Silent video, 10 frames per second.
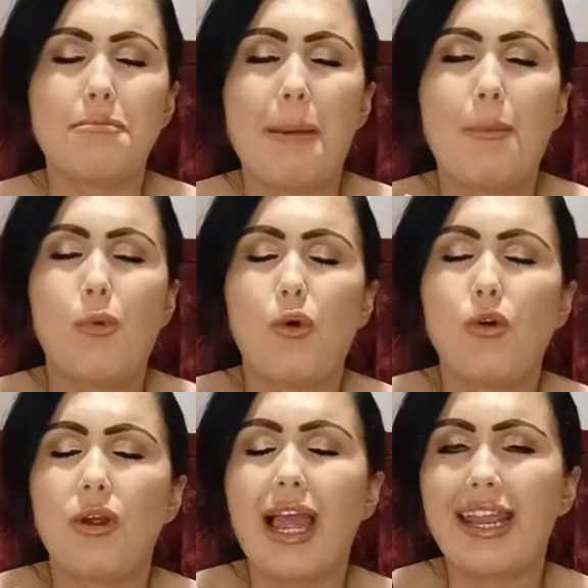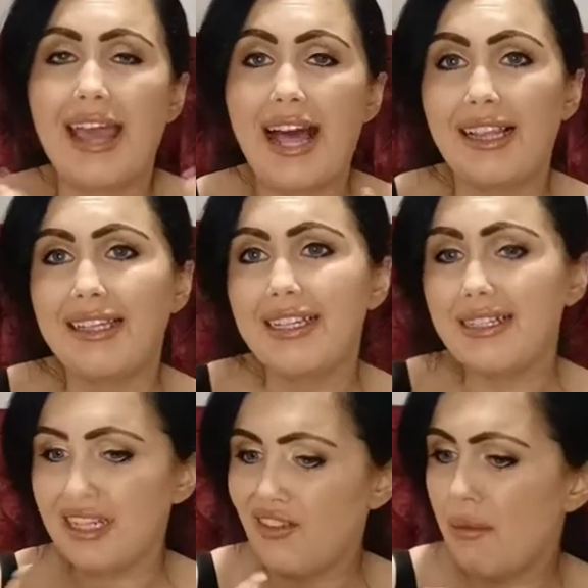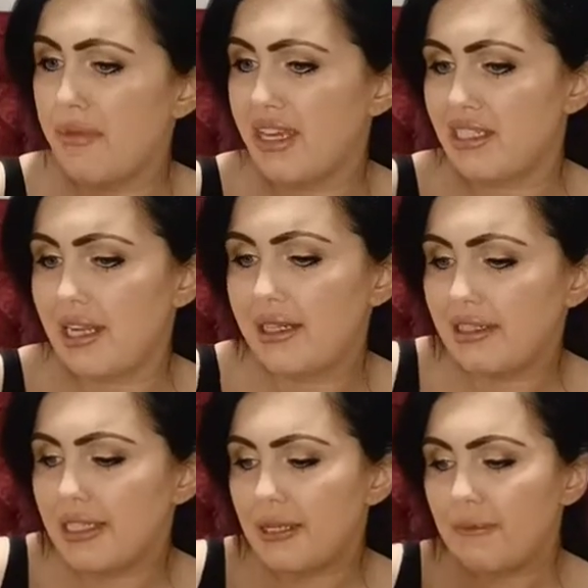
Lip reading: a bit more kind of elegant, if that makes sense.